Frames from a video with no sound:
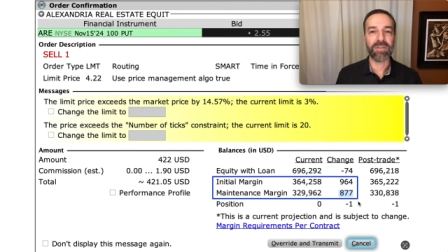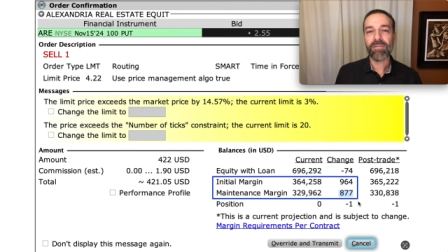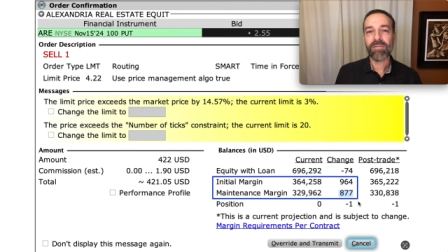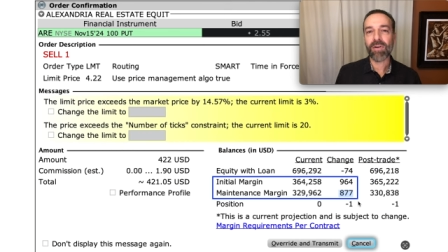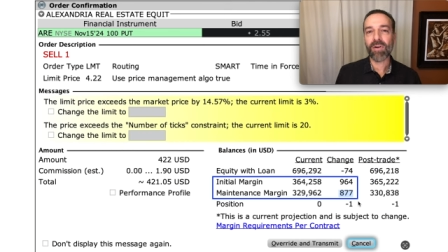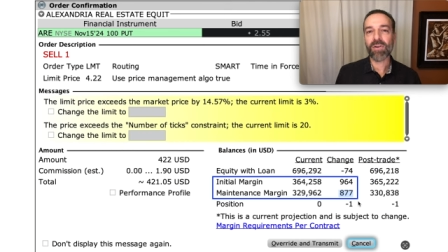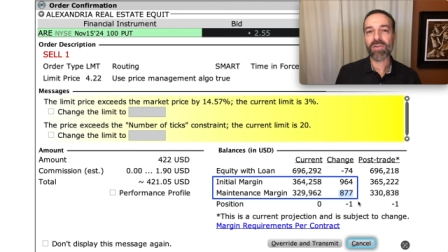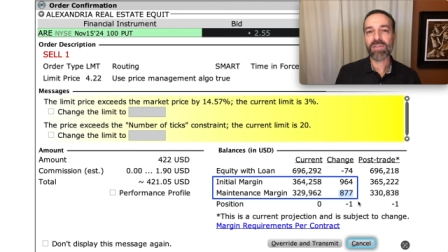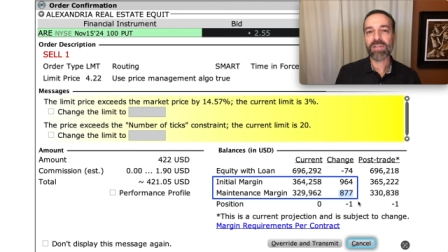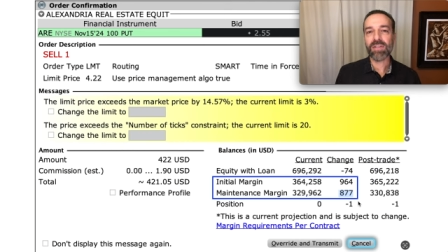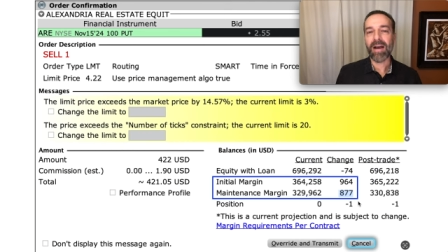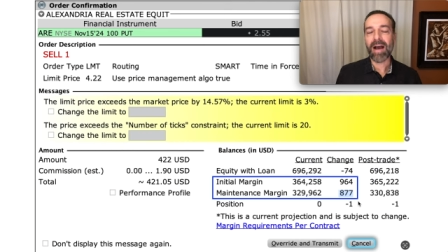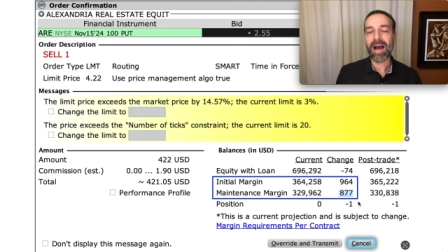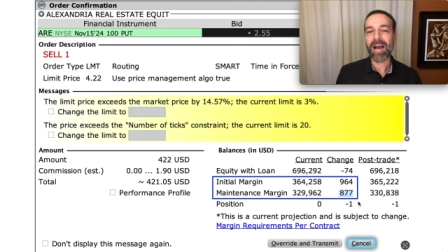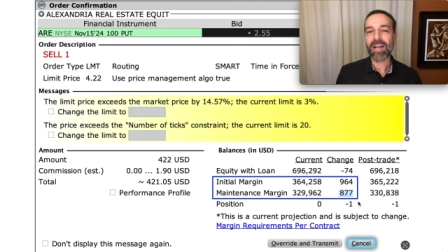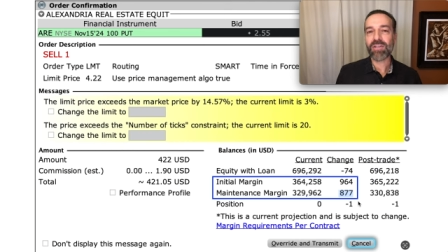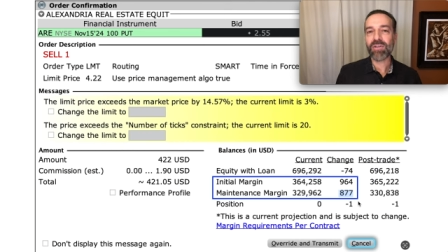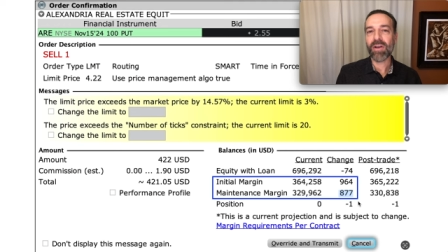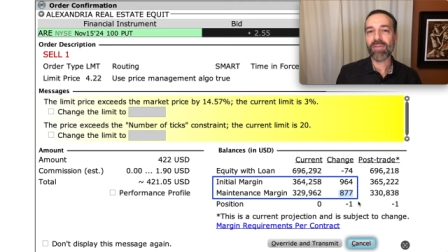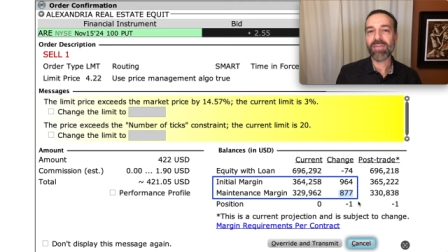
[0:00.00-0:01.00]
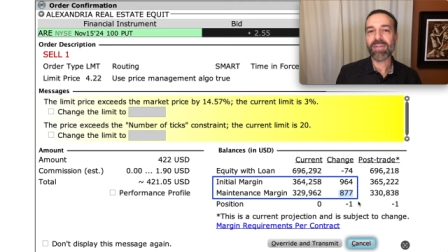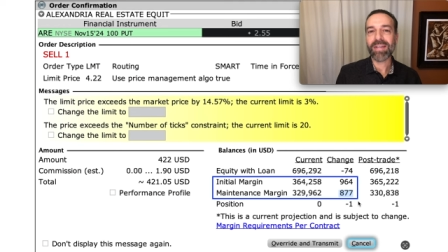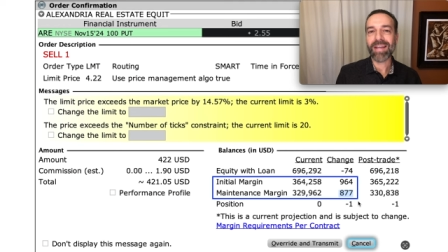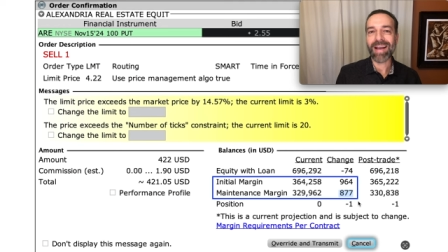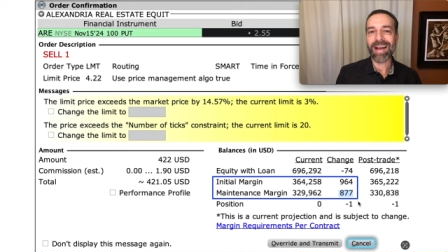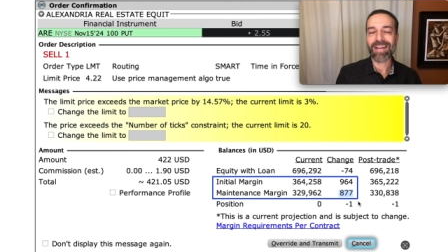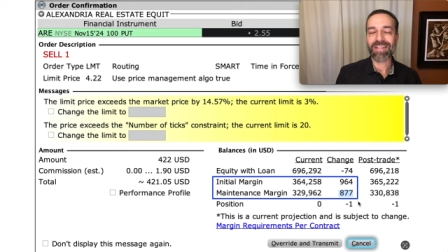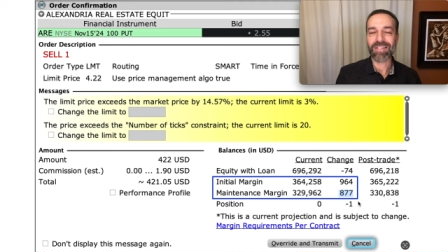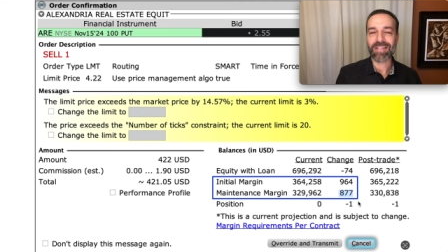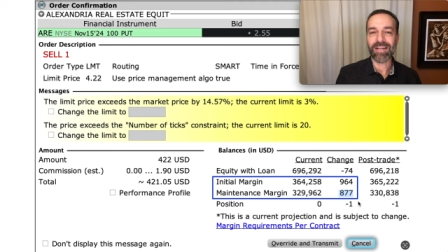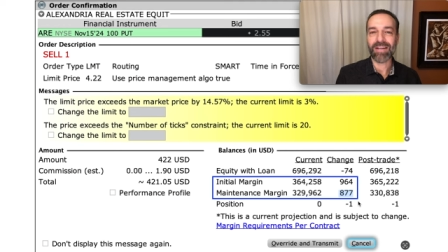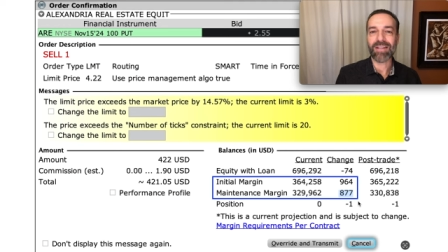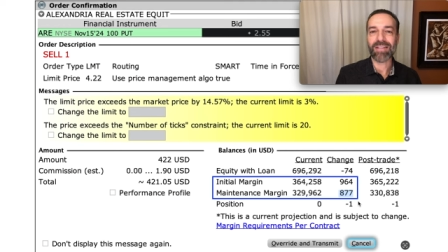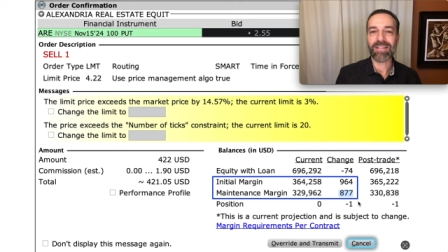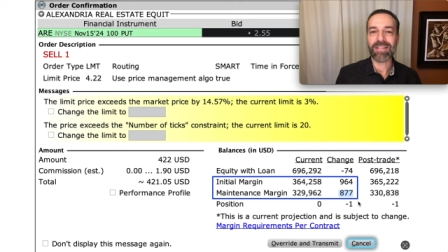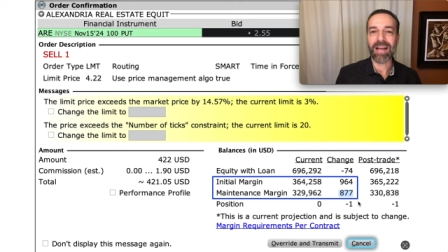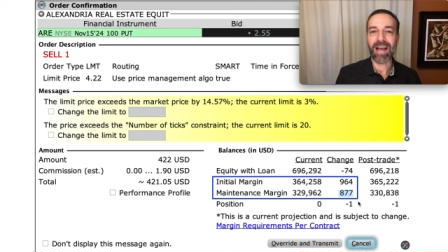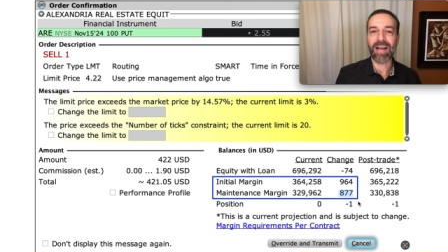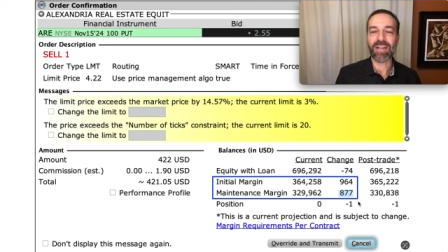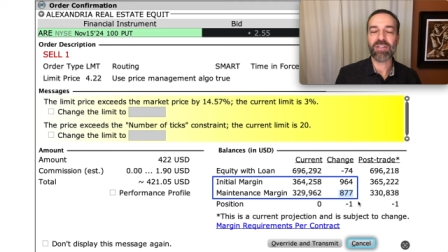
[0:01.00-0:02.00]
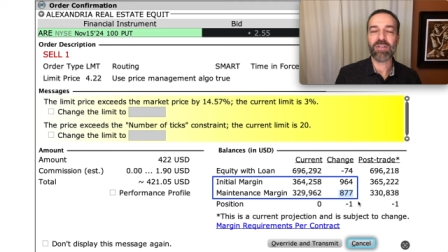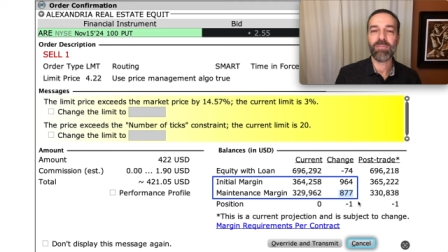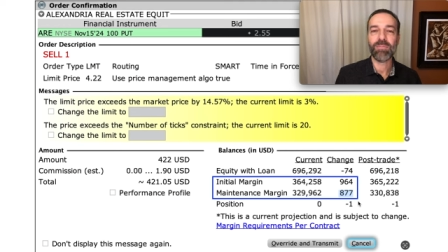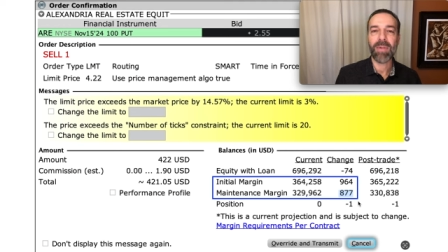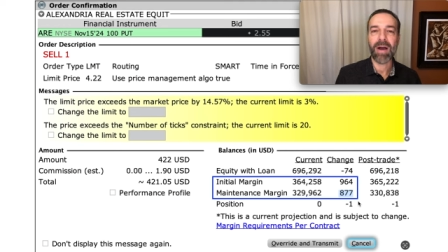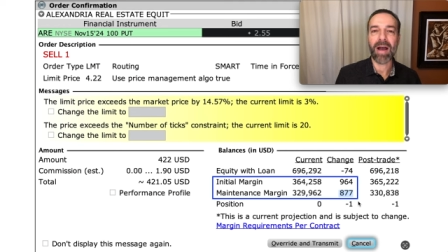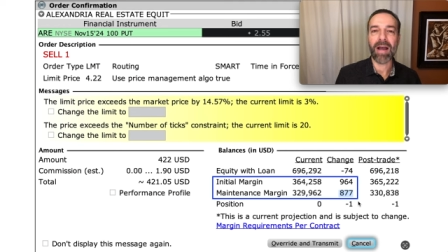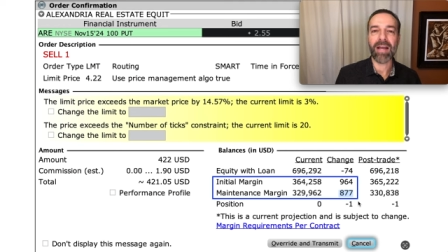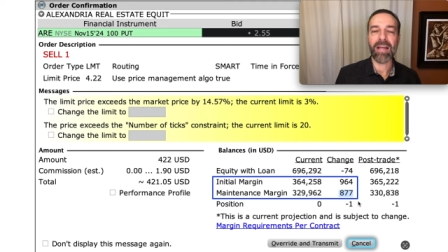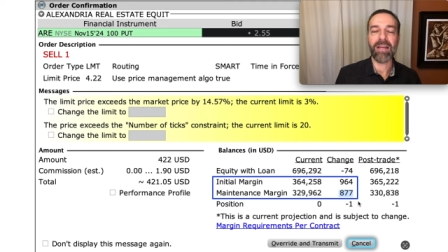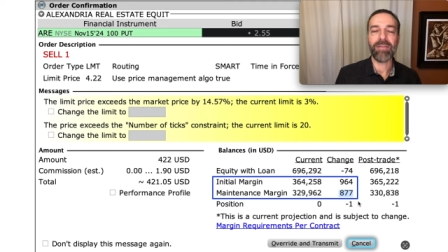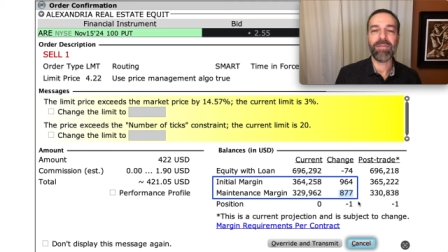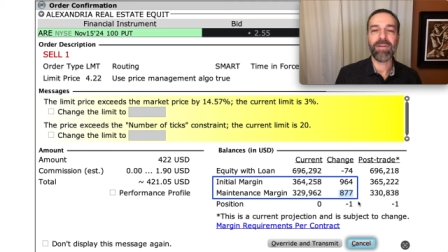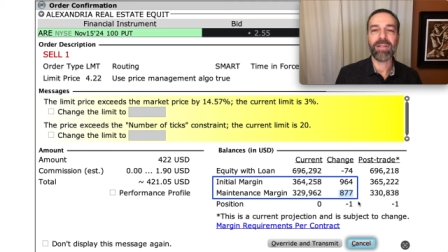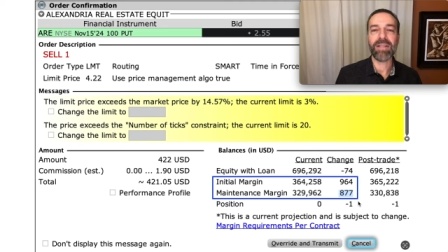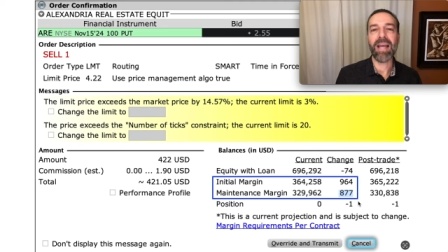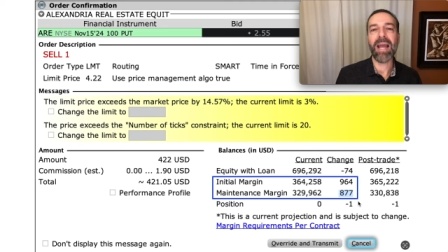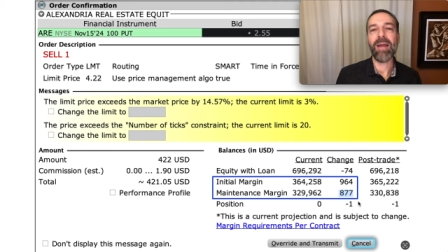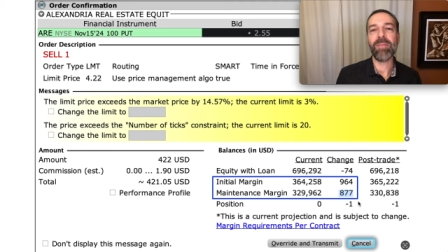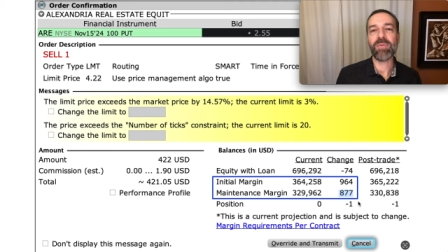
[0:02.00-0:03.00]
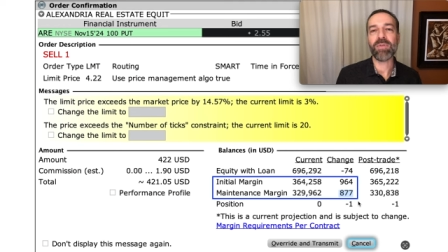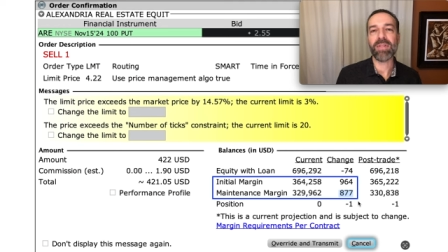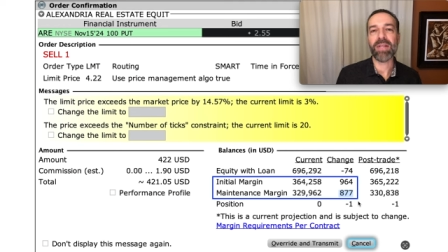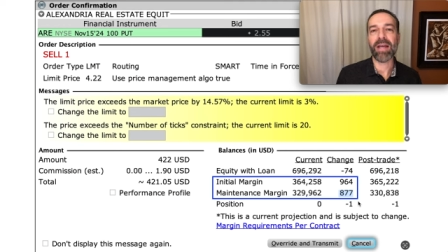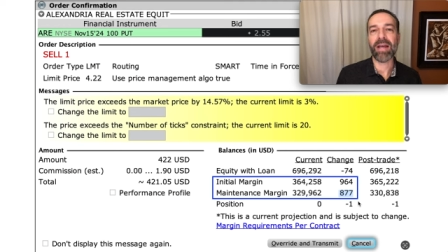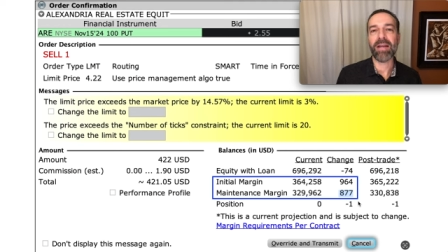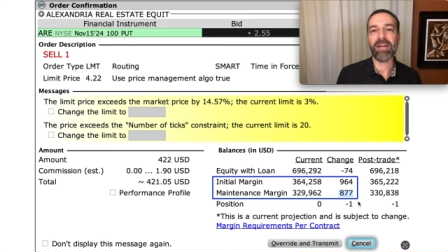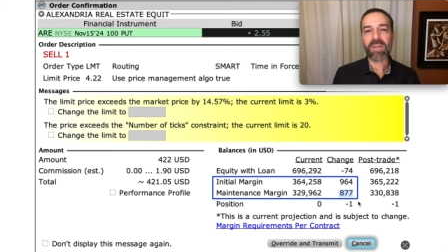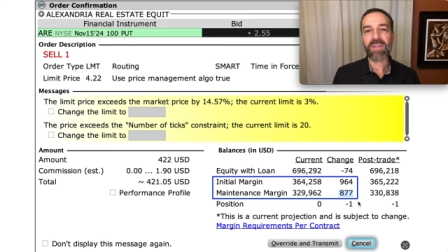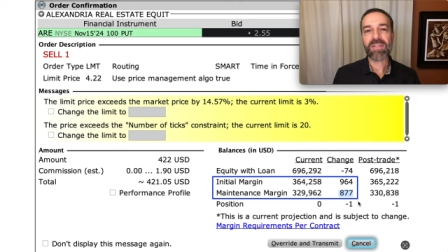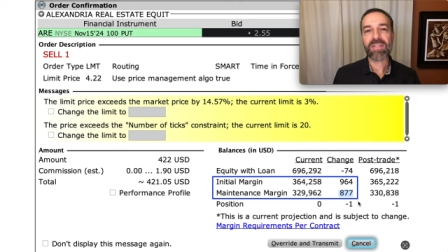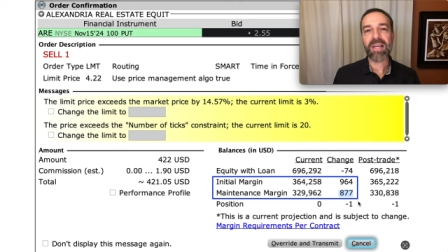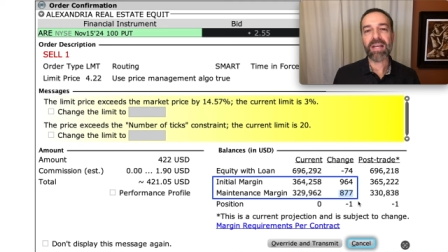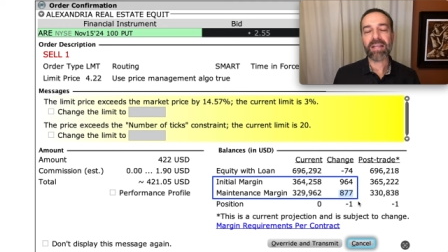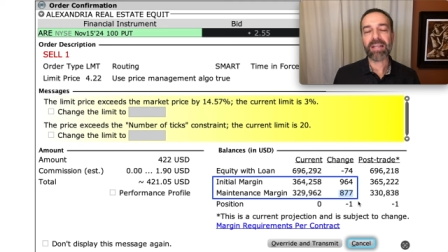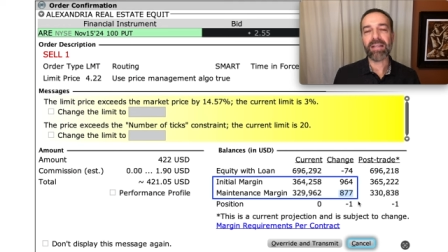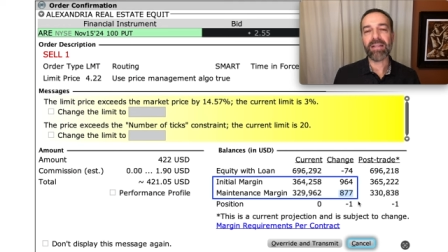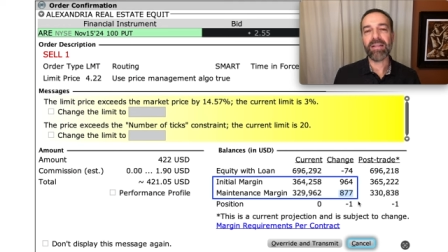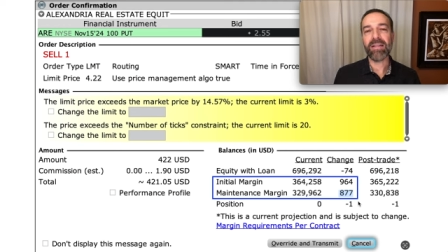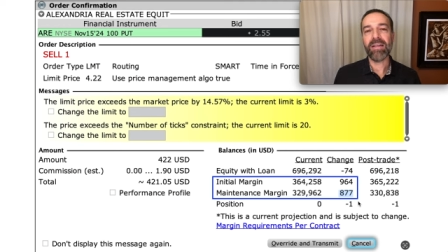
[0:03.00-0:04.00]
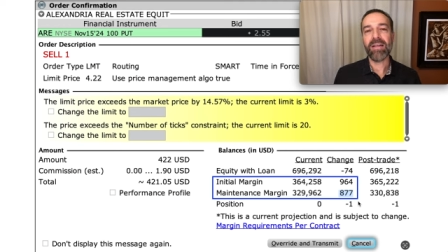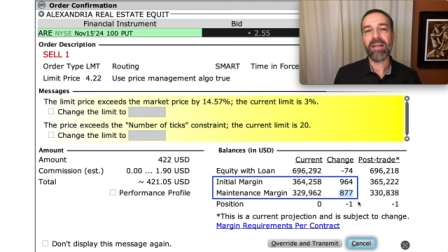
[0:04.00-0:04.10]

First, I do have the cash set aside to buy it if it came to that. Second,